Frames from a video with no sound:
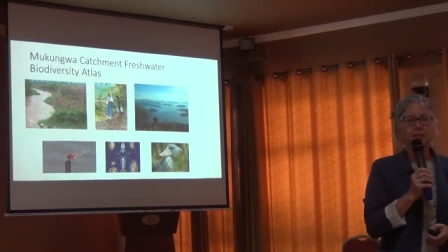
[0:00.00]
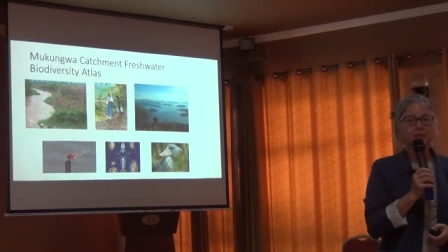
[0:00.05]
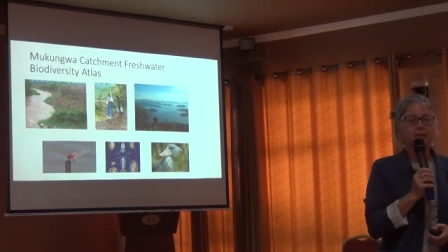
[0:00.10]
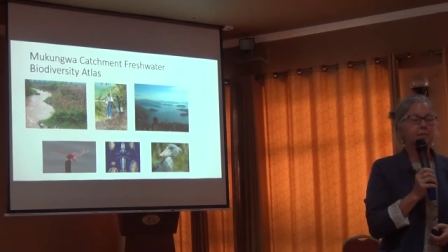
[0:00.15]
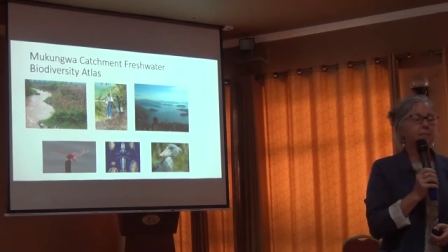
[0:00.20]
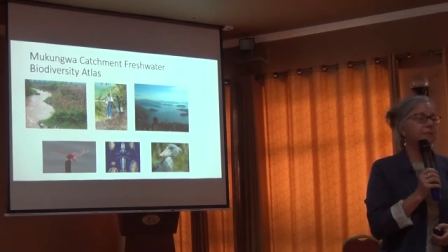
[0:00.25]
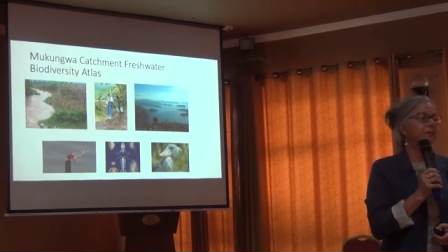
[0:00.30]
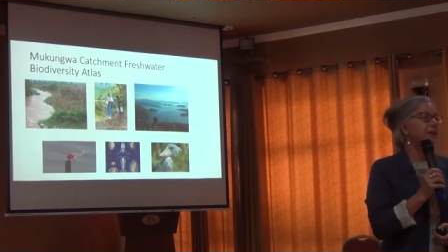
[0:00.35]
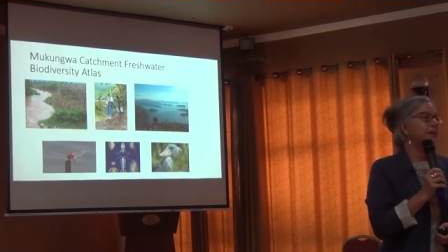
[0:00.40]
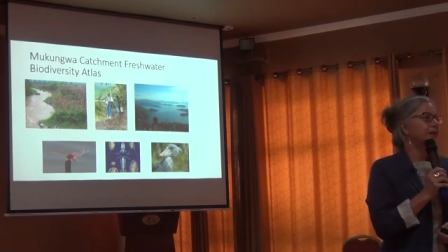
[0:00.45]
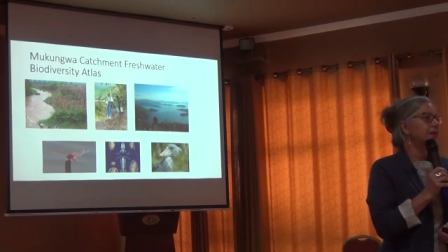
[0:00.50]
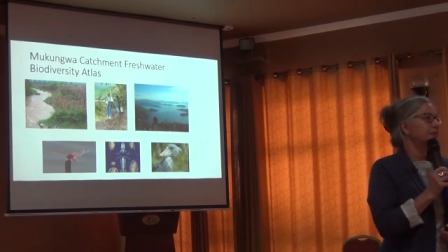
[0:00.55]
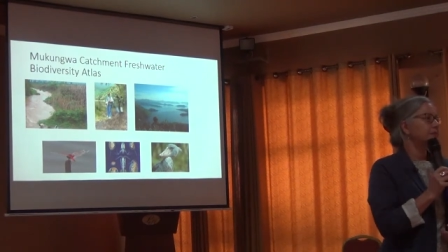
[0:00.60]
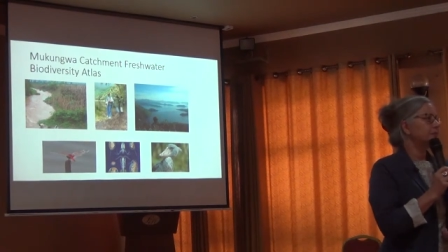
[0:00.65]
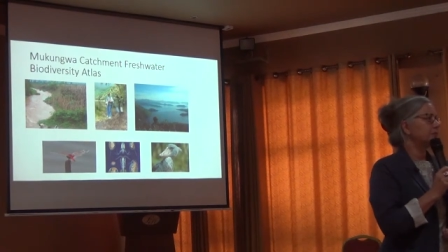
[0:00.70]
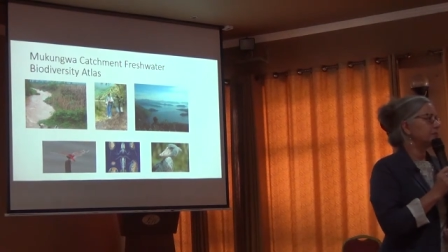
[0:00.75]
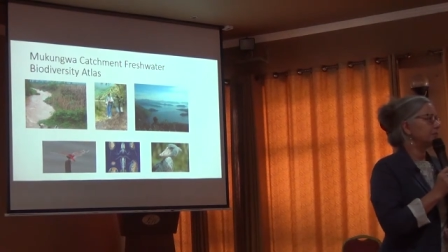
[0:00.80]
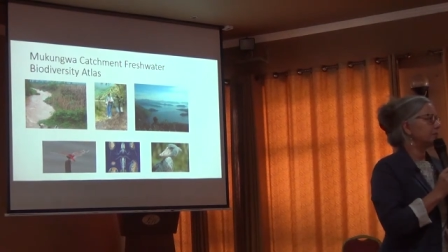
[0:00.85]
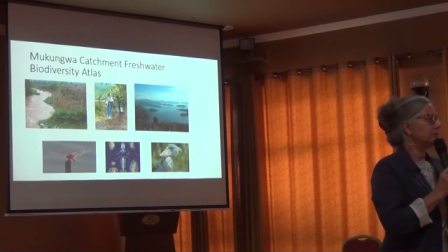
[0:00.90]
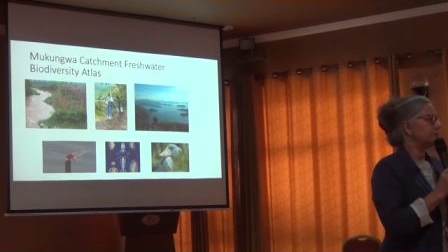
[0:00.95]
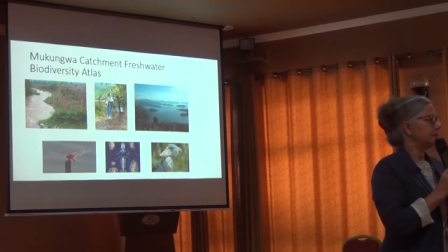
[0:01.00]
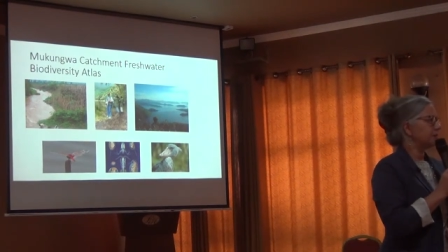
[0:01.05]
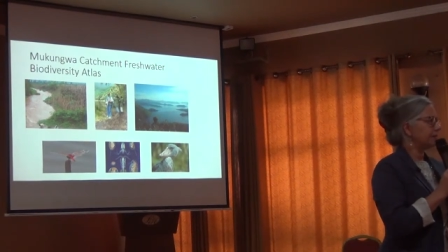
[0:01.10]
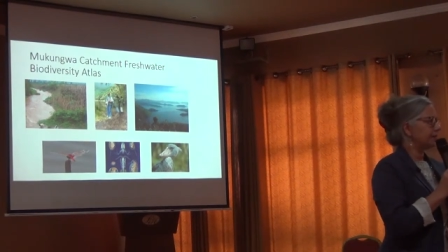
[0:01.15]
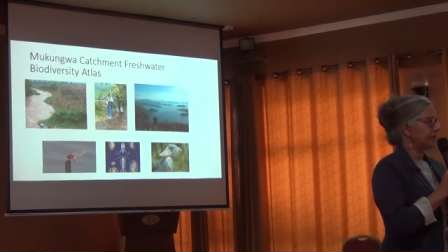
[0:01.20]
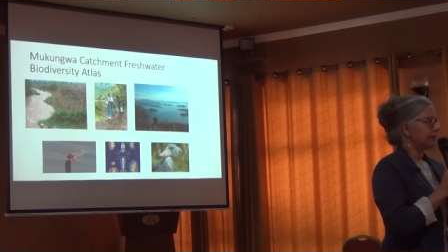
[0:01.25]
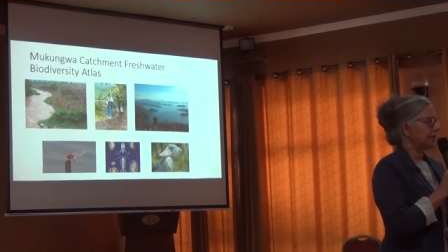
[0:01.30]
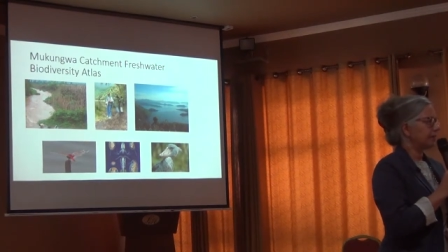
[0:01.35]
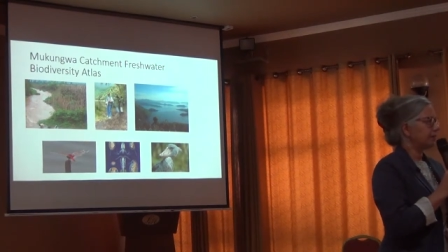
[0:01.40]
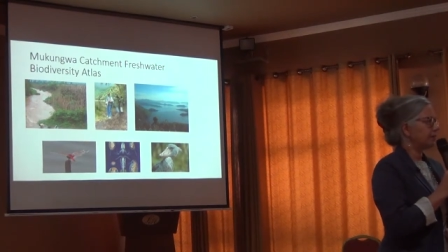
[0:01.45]
Um, to
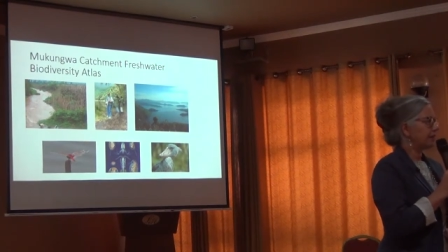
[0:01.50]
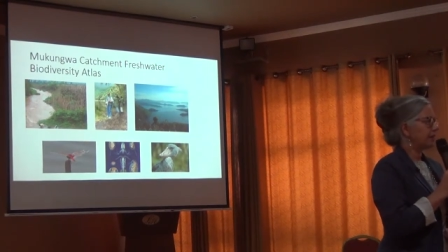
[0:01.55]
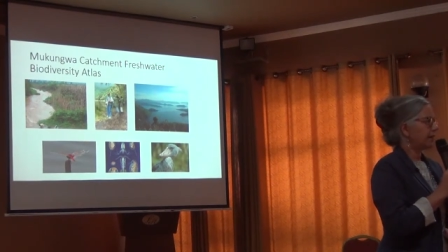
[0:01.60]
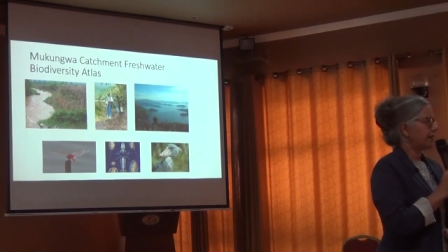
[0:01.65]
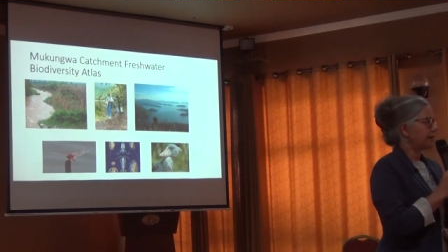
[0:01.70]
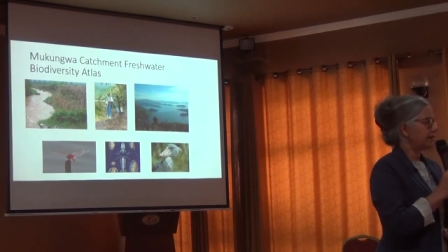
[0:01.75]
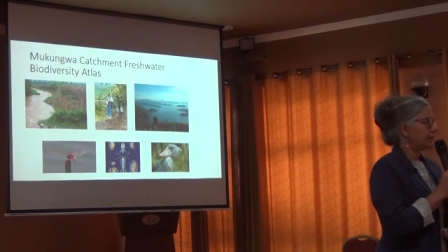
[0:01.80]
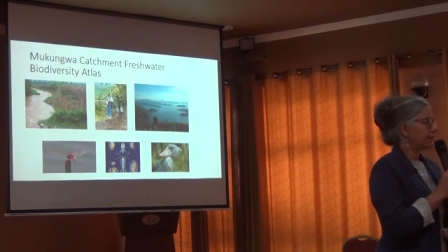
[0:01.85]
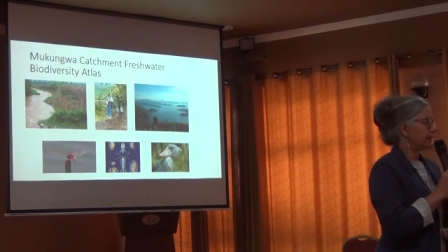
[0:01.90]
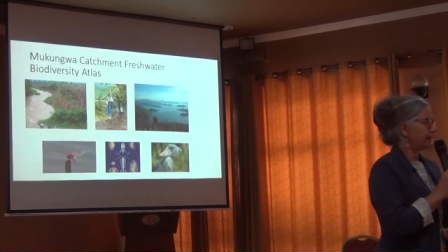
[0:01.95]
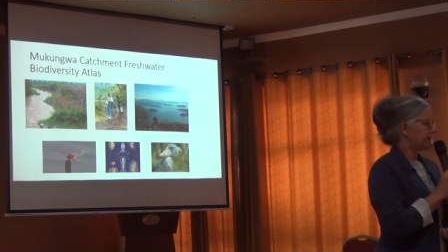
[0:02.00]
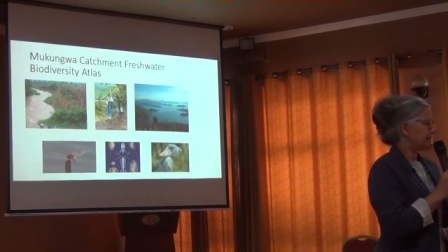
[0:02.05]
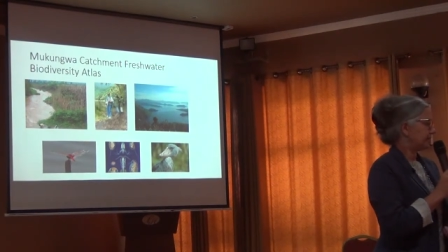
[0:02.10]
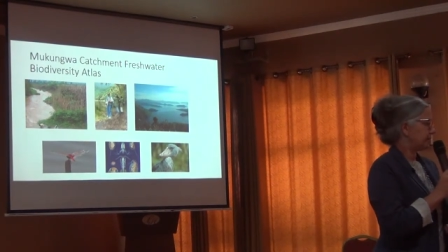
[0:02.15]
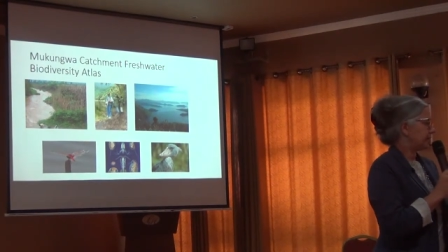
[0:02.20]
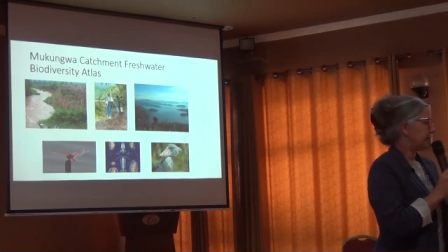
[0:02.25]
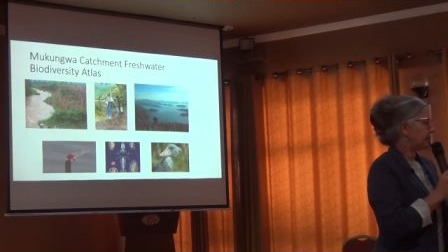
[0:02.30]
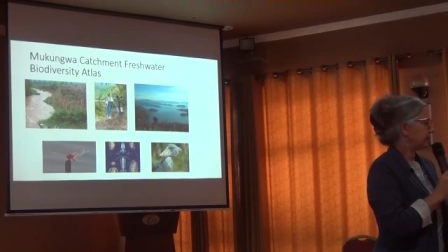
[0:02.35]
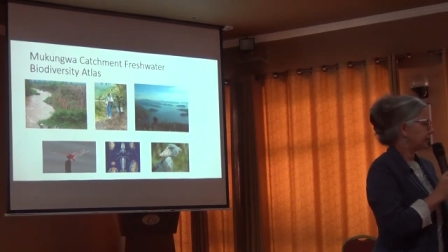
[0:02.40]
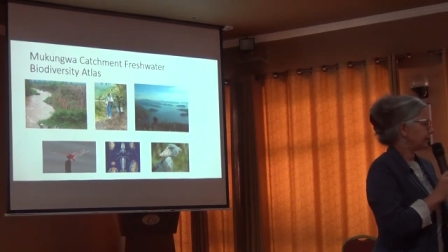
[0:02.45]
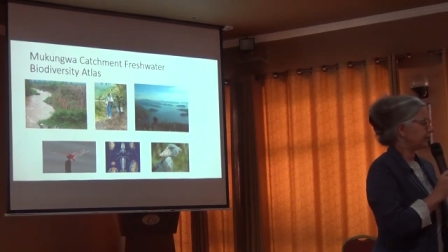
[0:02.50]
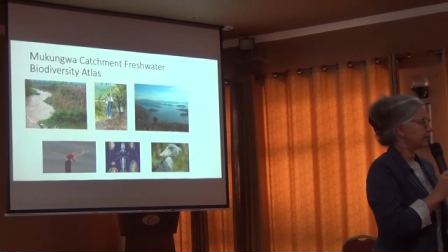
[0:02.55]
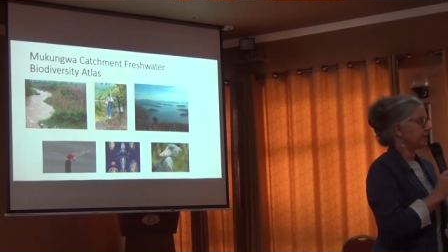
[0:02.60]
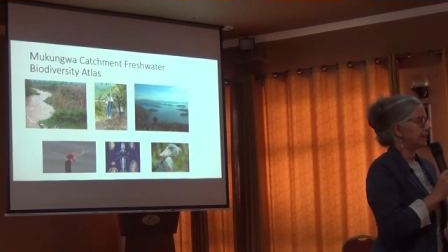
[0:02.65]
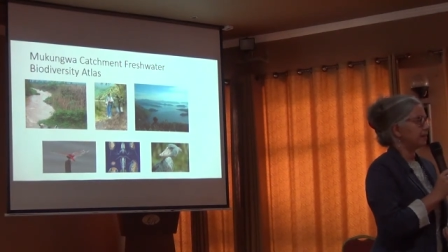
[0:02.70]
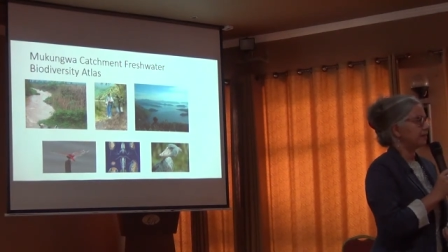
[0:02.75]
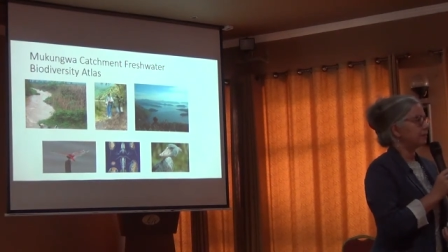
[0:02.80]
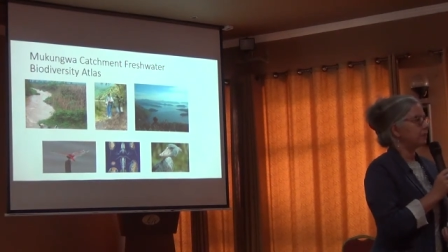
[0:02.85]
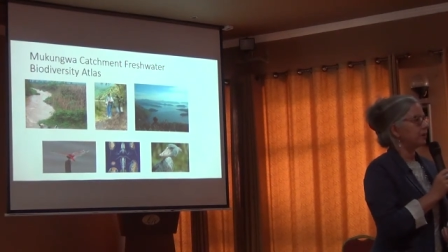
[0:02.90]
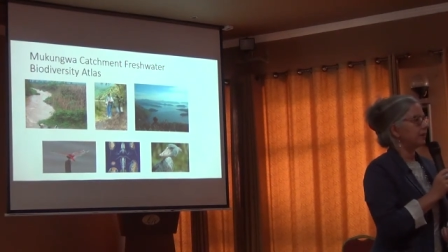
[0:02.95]
really help us to
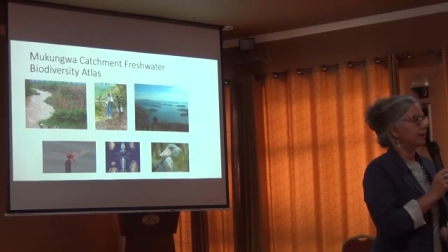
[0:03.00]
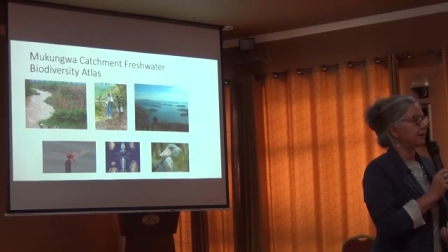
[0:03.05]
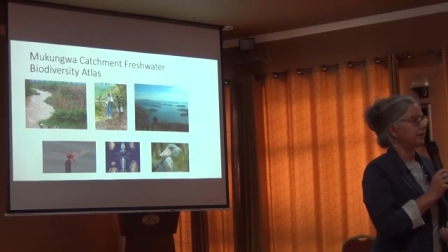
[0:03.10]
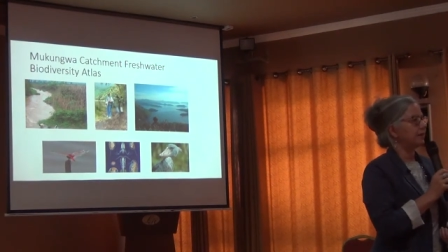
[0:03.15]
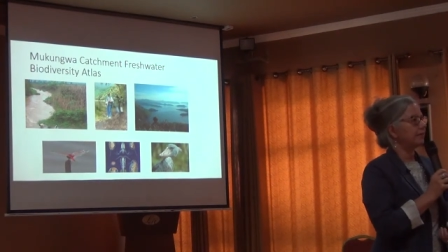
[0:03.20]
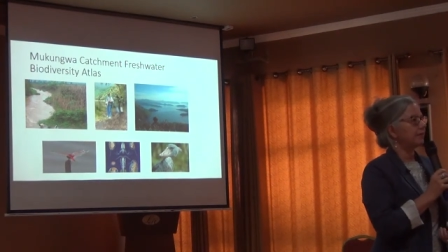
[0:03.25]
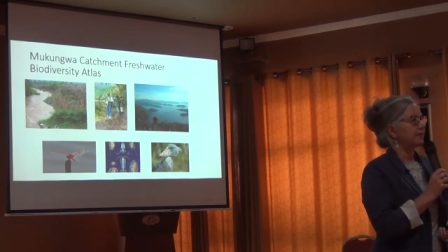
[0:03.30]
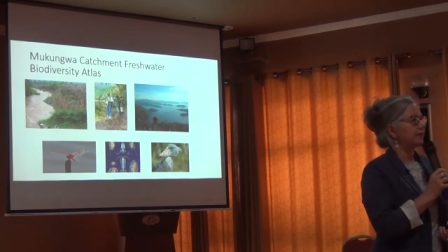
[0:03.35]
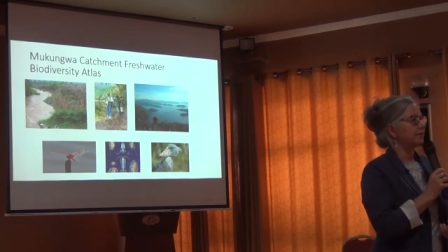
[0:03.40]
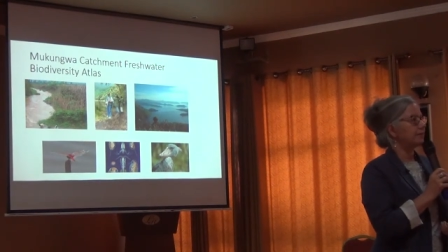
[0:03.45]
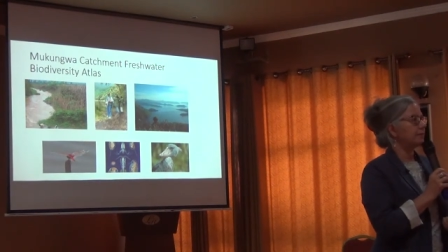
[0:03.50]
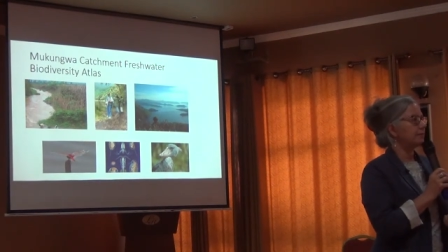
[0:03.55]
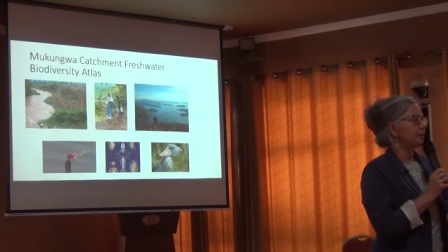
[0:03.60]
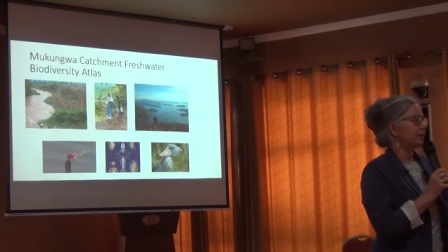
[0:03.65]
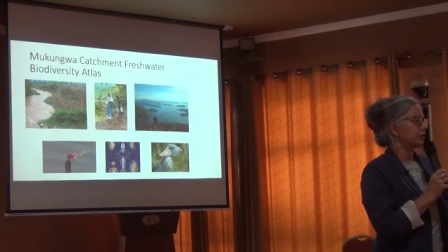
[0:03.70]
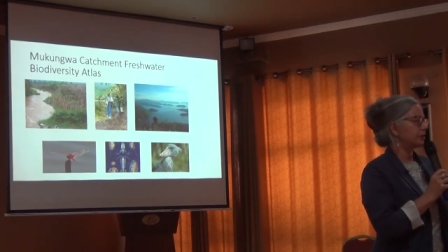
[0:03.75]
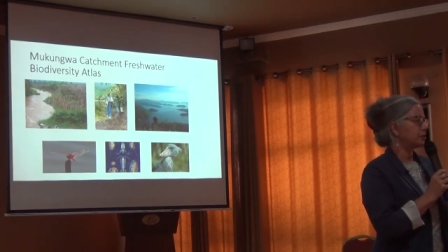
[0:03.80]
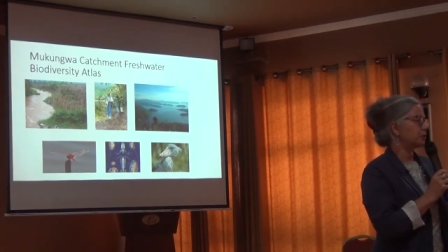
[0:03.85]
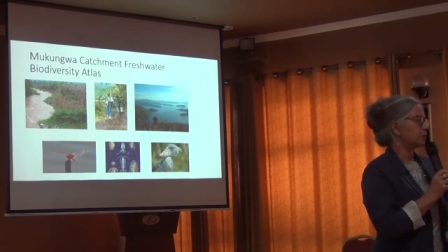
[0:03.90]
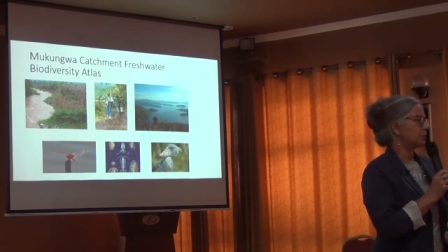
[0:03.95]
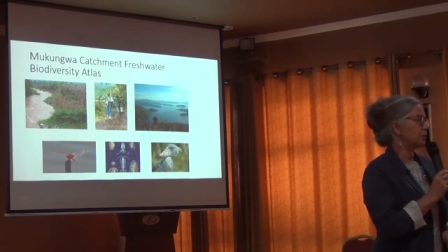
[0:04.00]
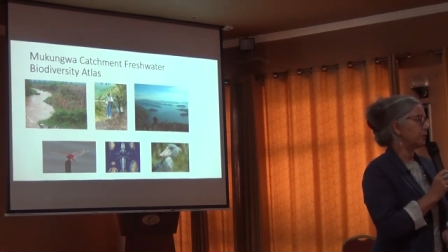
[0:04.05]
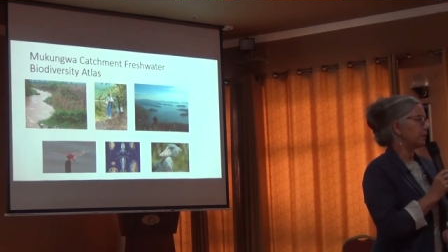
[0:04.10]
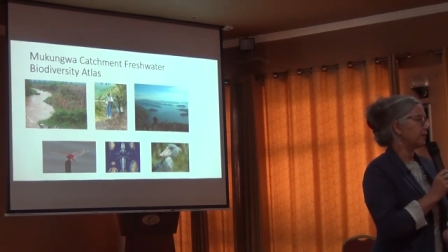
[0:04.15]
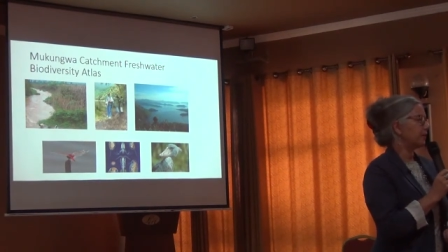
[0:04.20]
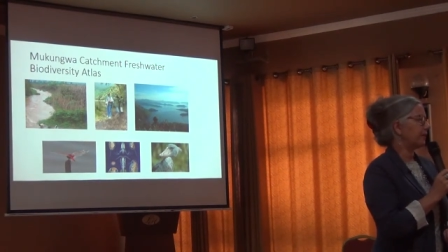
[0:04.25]
understand what it is and to make sure